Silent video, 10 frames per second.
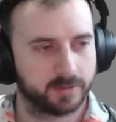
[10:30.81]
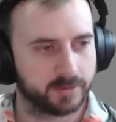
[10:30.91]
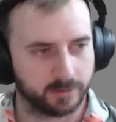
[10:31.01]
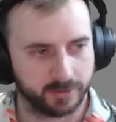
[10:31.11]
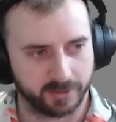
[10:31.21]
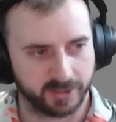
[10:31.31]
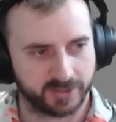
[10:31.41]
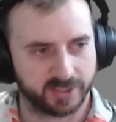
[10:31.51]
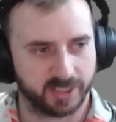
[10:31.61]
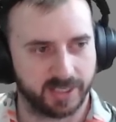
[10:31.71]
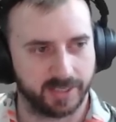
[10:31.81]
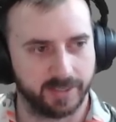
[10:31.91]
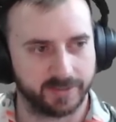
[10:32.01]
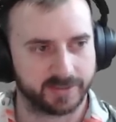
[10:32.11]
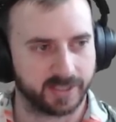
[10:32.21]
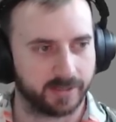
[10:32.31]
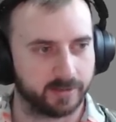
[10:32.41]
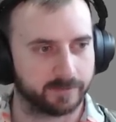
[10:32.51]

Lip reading: So it's going to slide inside of the